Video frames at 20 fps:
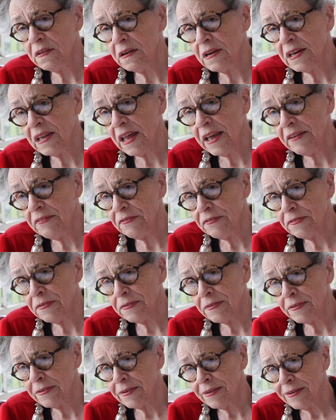there in life?
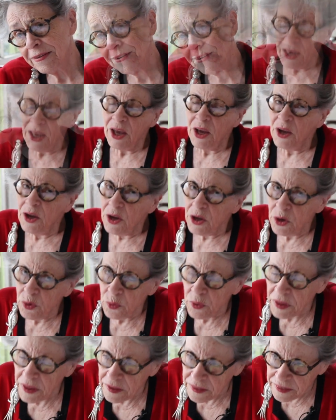You know,
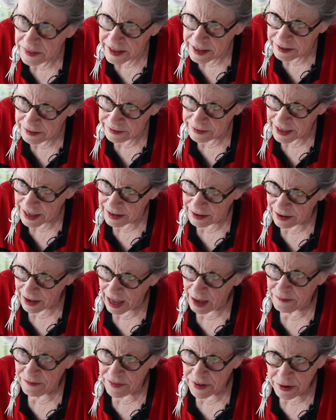one of the things that
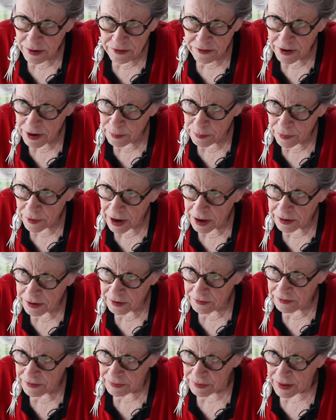I'm very, very proud
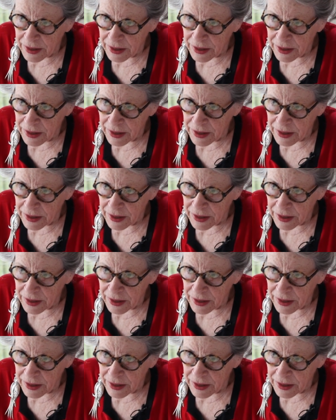of